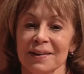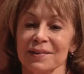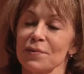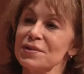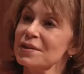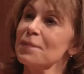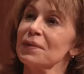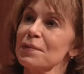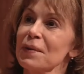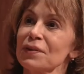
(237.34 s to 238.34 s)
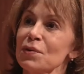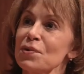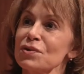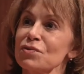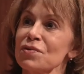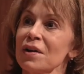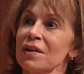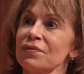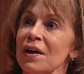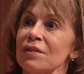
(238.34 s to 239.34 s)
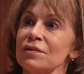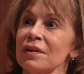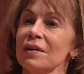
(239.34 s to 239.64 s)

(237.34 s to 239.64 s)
there was something about the orchestra that I found